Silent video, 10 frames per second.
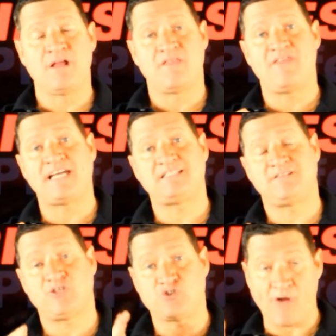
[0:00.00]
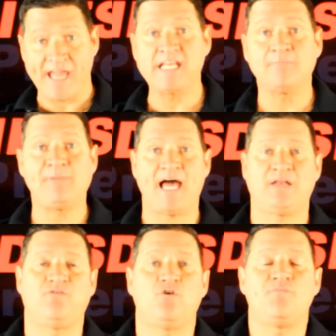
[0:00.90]
that the training
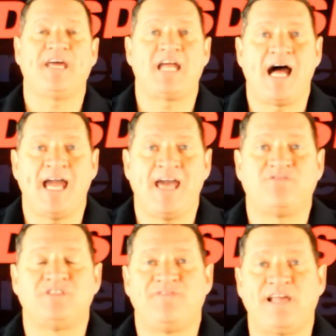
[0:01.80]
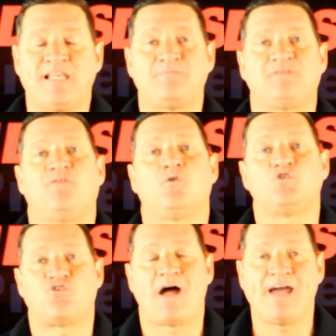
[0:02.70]
platform that I have developed for
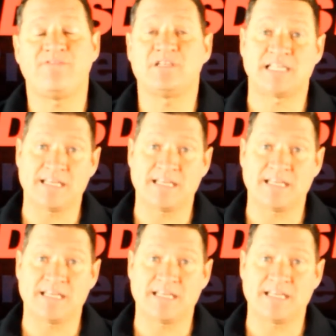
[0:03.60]
drivers,